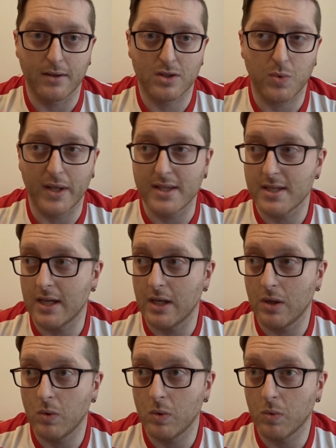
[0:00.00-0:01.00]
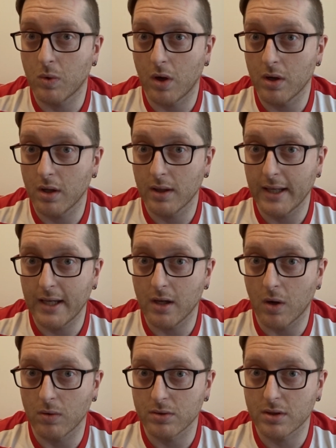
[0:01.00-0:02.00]
21 league
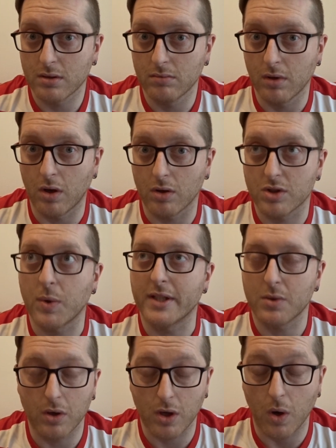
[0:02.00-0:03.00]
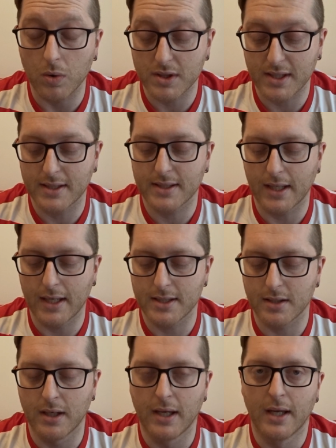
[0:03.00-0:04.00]
goals or 21 goals this
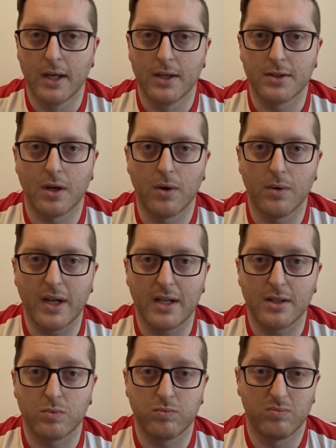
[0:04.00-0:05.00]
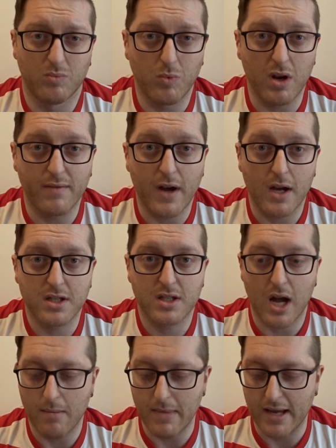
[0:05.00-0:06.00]
season, so he's one of our
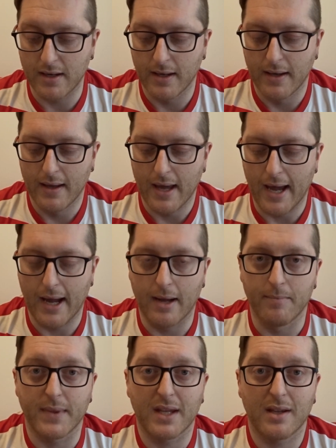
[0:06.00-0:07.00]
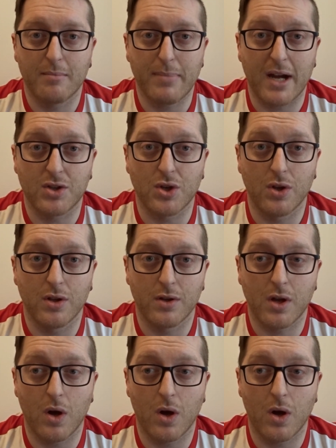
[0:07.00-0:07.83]
star men, bags all of the